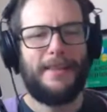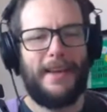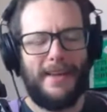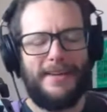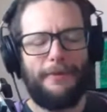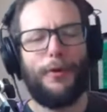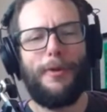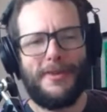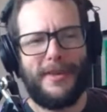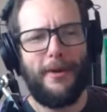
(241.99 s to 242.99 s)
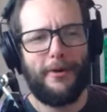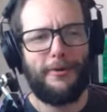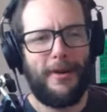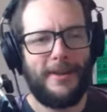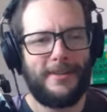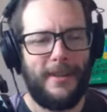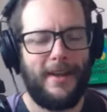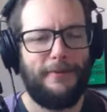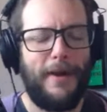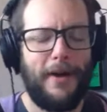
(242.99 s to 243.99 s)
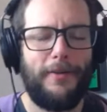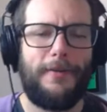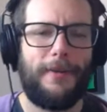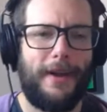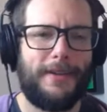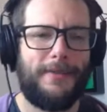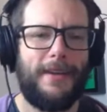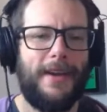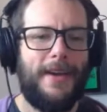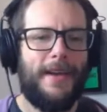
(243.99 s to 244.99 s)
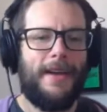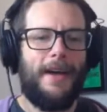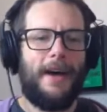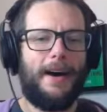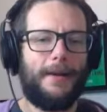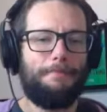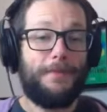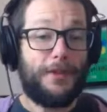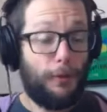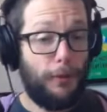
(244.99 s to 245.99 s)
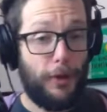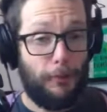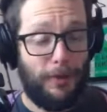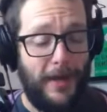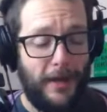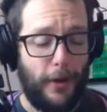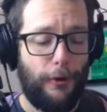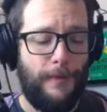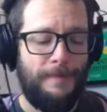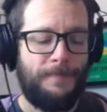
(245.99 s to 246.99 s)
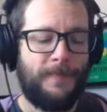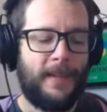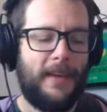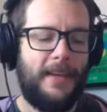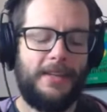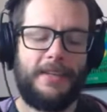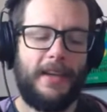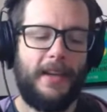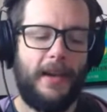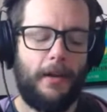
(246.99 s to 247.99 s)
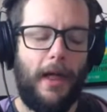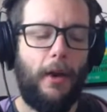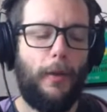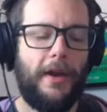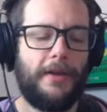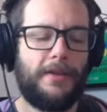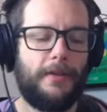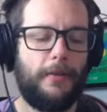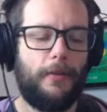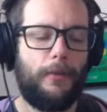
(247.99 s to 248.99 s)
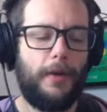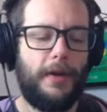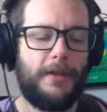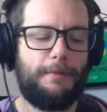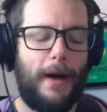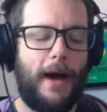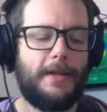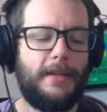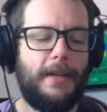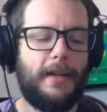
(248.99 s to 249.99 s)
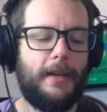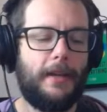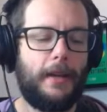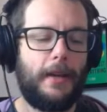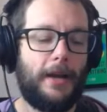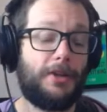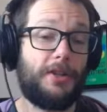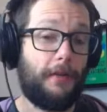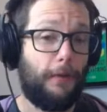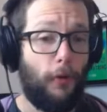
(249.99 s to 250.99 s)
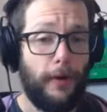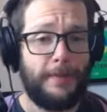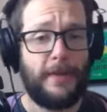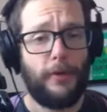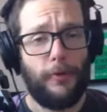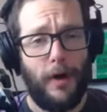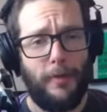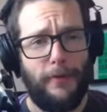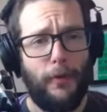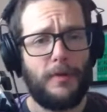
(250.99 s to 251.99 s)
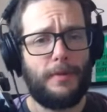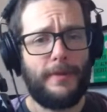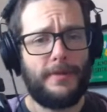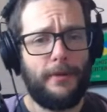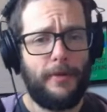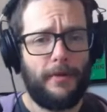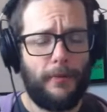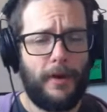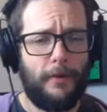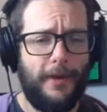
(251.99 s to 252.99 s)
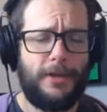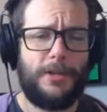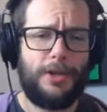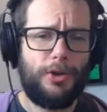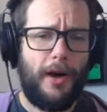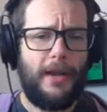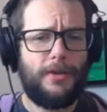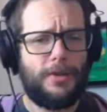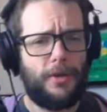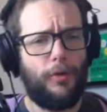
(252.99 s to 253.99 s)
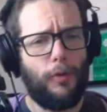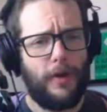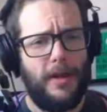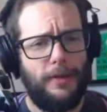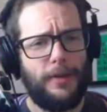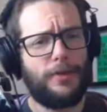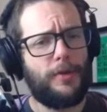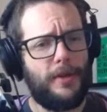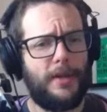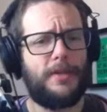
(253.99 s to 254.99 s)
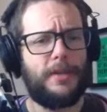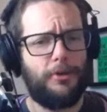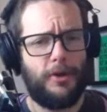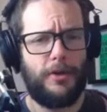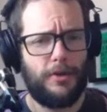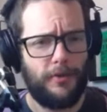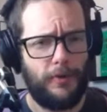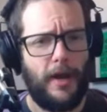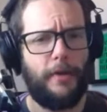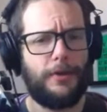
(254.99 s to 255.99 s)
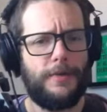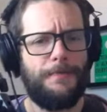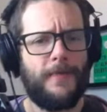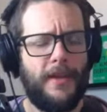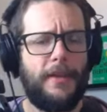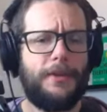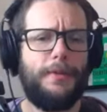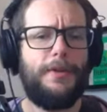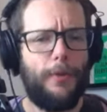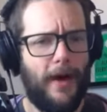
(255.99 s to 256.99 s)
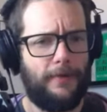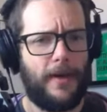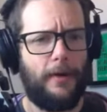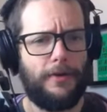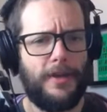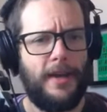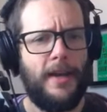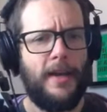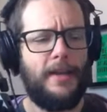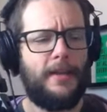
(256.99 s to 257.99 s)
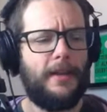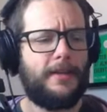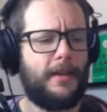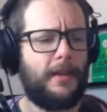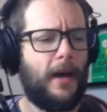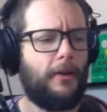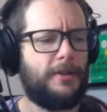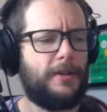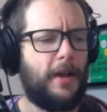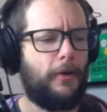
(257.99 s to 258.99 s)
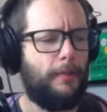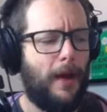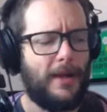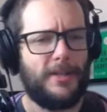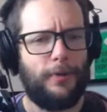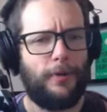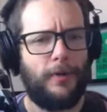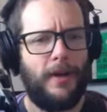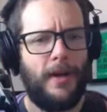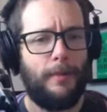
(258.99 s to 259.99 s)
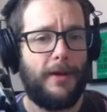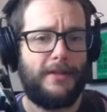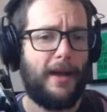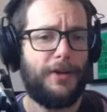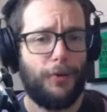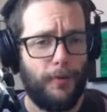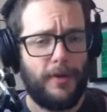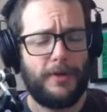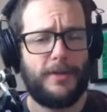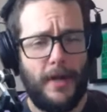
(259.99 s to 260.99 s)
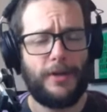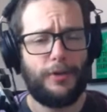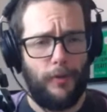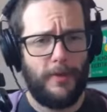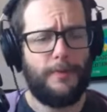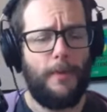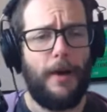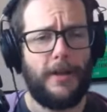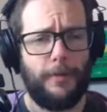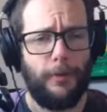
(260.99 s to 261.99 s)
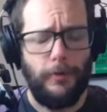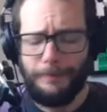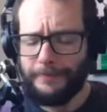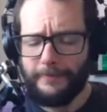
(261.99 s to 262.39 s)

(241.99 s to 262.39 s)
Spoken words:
That in different ways characterize a lot of modern philosophy. So Plato, he's in a lot of ways, he's positing not just the forms and the realm of forms, but his theory of recollection to try and secure what he thinks are the necessary conditions for knowledge. He thinks we do have knowledge. He thinks that knowledge is not only possible, but it's actual. Because it's actual, it must be possible.